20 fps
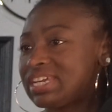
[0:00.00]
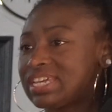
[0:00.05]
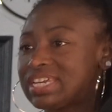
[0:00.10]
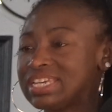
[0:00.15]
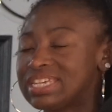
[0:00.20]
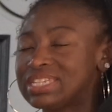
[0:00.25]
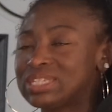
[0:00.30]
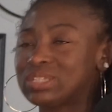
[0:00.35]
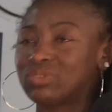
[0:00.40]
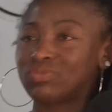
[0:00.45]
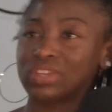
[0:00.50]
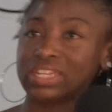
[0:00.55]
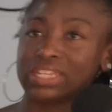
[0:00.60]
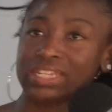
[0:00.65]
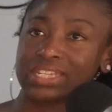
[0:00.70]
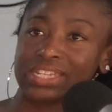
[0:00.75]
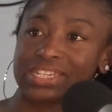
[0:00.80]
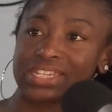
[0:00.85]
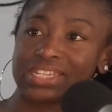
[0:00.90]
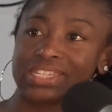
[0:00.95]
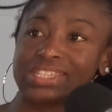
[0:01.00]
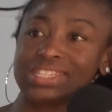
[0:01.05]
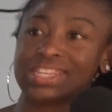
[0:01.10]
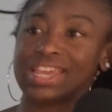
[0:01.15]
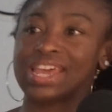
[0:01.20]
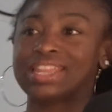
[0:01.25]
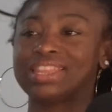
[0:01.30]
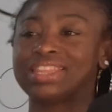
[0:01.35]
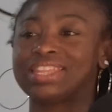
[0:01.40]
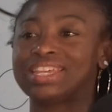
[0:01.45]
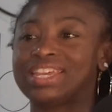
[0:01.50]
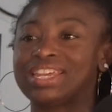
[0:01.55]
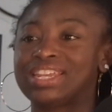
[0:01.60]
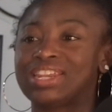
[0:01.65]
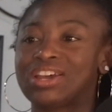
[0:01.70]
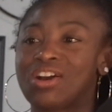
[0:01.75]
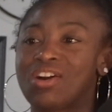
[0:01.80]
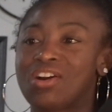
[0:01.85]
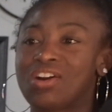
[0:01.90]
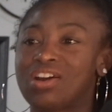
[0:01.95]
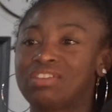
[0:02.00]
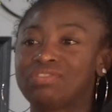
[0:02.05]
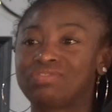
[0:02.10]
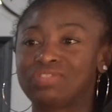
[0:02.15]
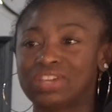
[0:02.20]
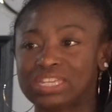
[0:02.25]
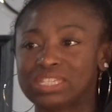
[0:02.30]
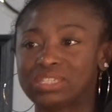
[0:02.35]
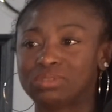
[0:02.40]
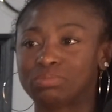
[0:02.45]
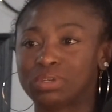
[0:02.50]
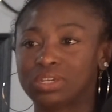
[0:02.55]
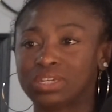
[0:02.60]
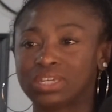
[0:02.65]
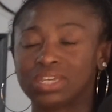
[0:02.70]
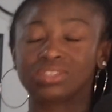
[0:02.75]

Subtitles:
Keys Fitness, and then on Facebook